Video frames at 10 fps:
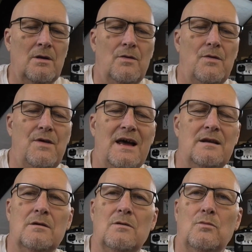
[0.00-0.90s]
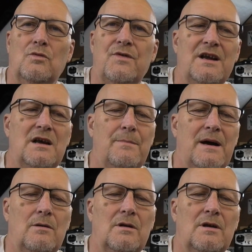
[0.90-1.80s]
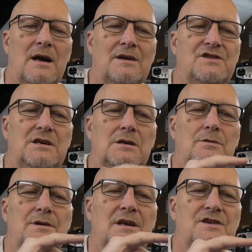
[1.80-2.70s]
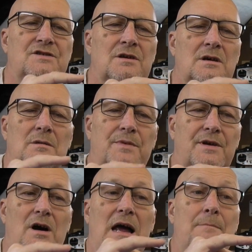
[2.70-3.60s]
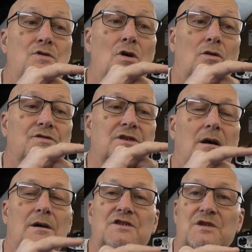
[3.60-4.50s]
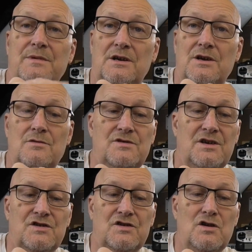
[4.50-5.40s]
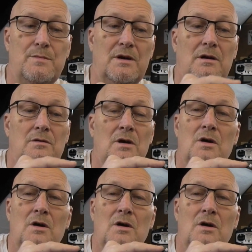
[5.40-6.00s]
then we'll think about actually gluing these. But I am not going to be using super glue.